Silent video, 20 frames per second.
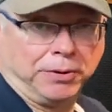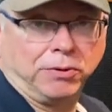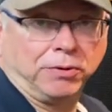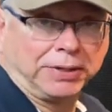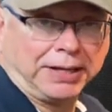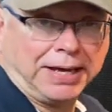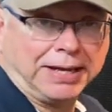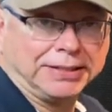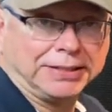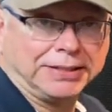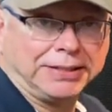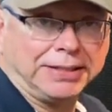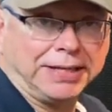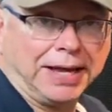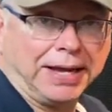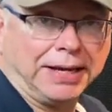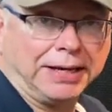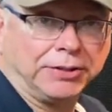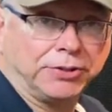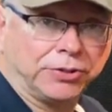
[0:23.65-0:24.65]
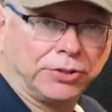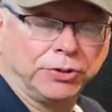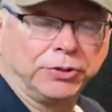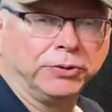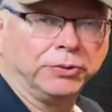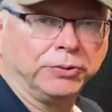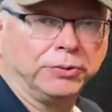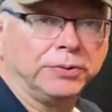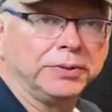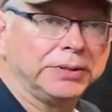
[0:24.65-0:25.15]
Polk
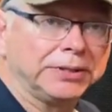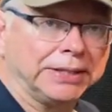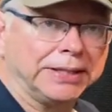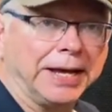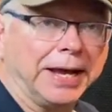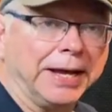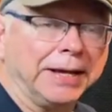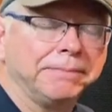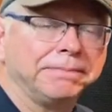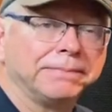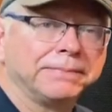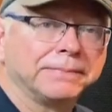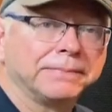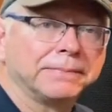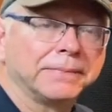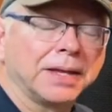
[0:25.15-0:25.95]
SDA2 today.